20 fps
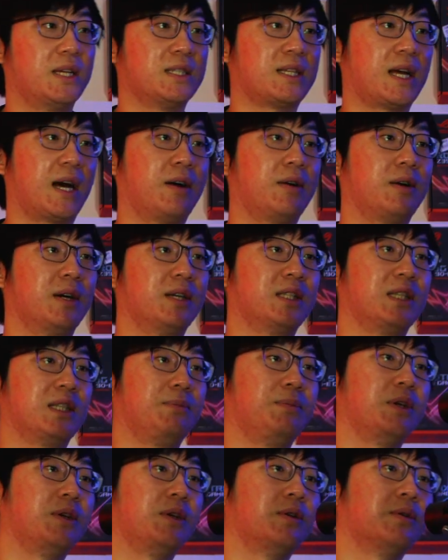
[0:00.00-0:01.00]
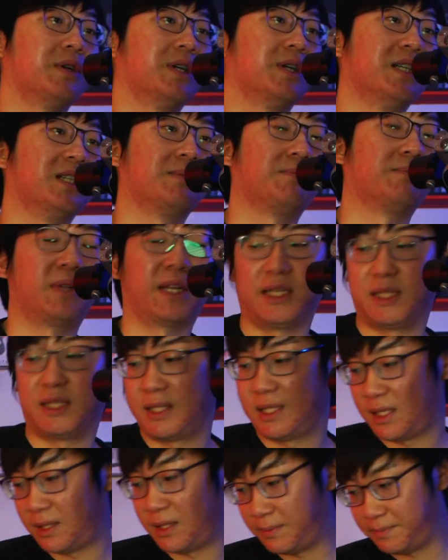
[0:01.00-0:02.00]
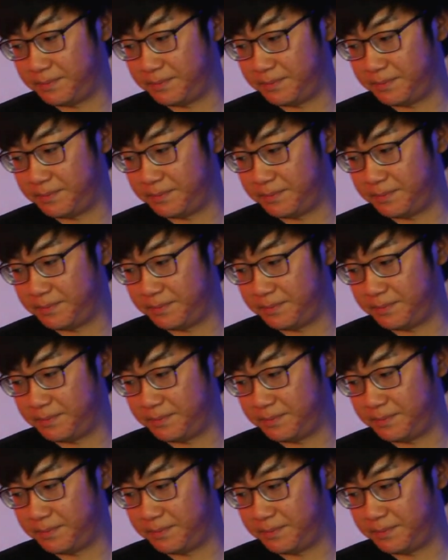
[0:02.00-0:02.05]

is how a CPU is placed.